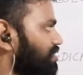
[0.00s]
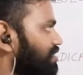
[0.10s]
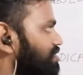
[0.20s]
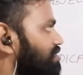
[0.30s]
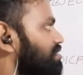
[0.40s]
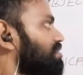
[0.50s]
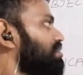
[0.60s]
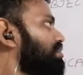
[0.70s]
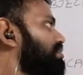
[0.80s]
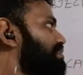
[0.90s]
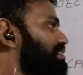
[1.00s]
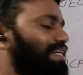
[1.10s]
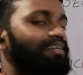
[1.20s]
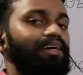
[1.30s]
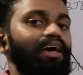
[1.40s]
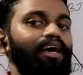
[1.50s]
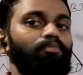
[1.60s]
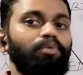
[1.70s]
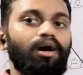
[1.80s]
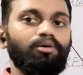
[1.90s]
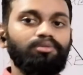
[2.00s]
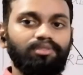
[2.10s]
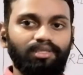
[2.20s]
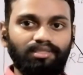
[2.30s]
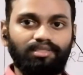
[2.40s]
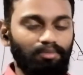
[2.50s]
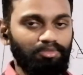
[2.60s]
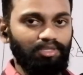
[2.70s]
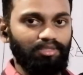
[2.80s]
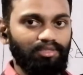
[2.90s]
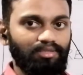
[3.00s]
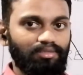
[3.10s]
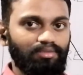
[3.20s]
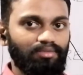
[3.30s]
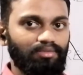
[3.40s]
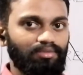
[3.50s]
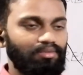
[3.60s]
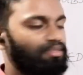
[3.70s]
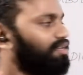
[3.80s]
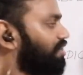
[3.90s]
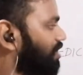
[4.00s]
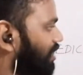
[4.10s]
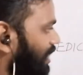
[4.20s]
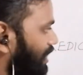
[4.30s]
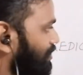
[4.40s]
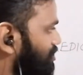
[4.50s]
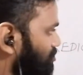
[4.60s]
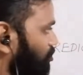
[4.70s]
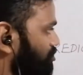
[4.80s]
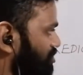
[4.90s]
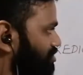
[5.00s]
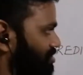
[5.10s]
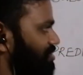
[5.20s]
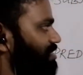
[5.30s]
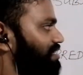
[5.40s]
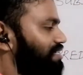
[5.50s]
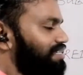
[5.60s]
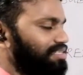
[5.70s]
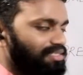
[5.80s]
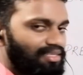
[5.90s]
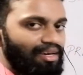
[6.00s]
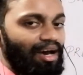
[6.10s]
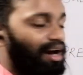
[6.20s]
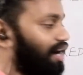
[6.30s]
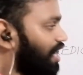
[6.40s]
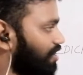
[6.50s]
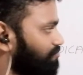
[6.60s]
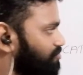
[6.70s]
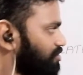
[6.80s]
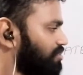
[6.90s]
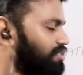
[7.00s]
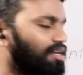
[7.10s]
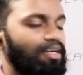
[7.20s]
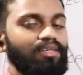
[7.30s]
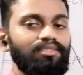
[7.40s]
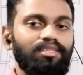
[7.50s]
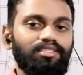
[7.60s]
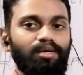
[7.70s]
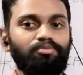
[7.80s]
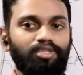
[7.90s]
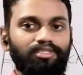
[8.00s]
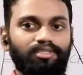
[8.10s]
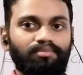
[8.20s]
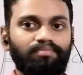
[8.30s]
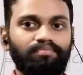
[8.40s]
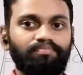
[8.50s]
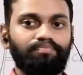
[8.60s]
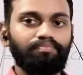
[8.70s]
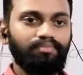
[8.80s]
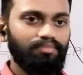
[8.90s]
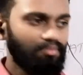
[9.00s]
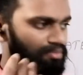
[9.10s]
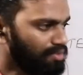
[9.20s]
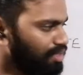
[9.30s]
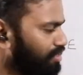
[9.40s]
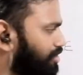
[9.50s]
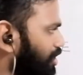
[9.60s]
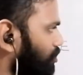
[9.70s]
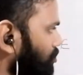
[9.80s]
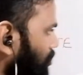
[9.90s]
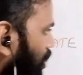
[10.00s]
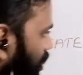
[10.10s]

is said about the subject. And its position is after the subject. Now,